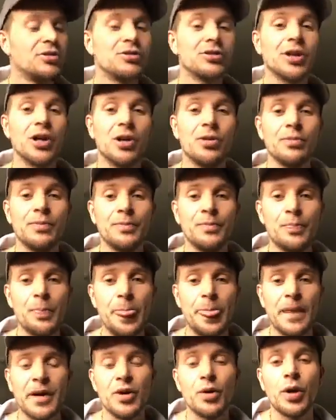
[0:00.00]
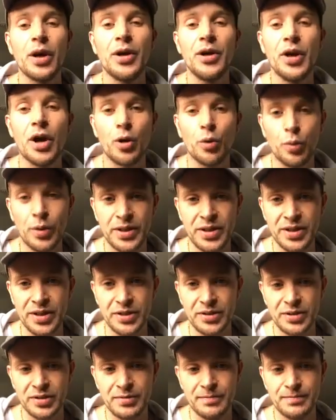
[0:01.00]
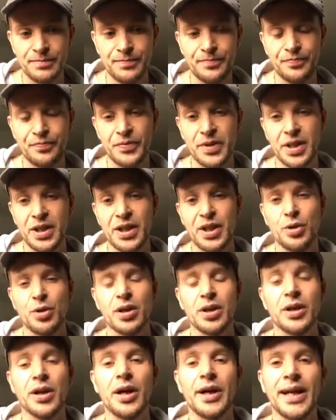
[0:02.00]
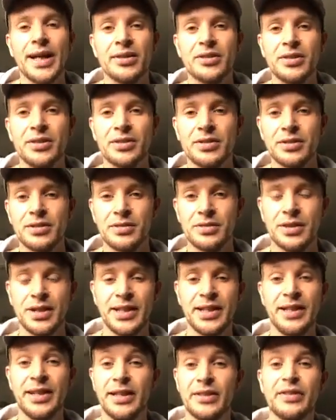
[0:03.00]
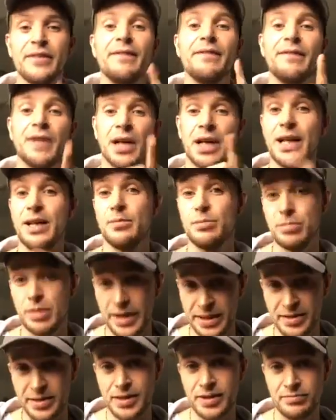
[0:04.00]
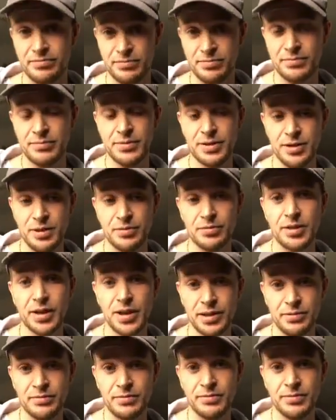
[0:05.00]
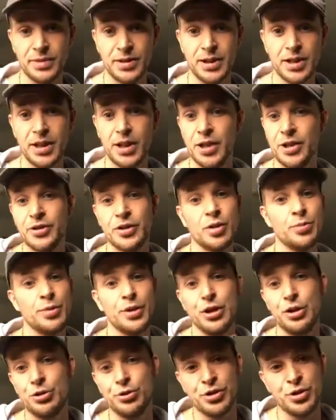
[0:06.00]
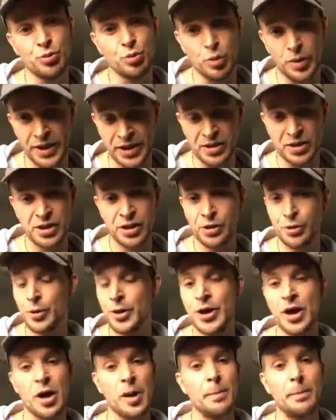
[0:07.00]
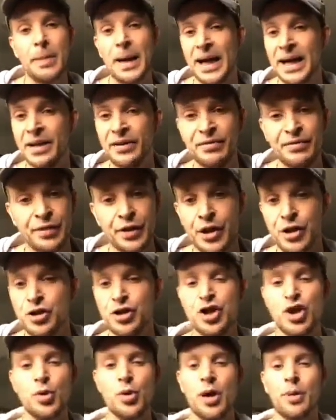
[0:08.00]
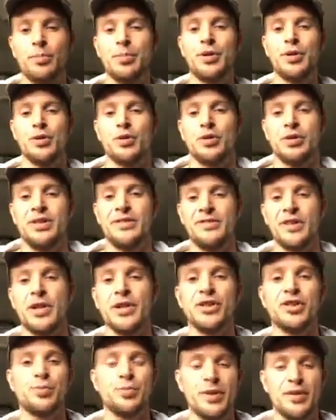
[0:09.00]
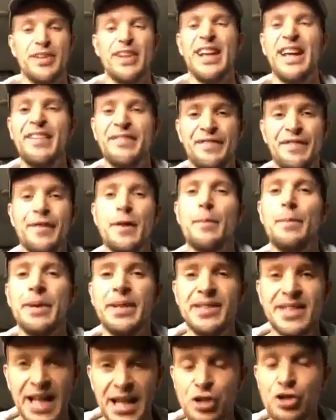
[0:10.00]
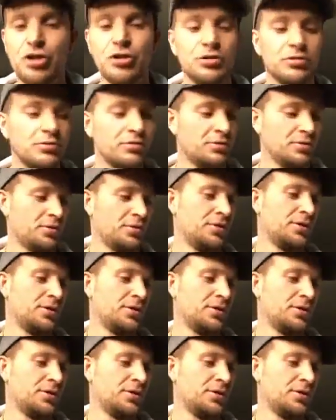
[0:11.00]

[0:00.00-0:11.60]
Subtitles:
So, you are not witches. You're goddesses, and you need to fucking embrace it, right? Don't be using witch. You are not a blackened version. You are pure divine spirit, infinite potential.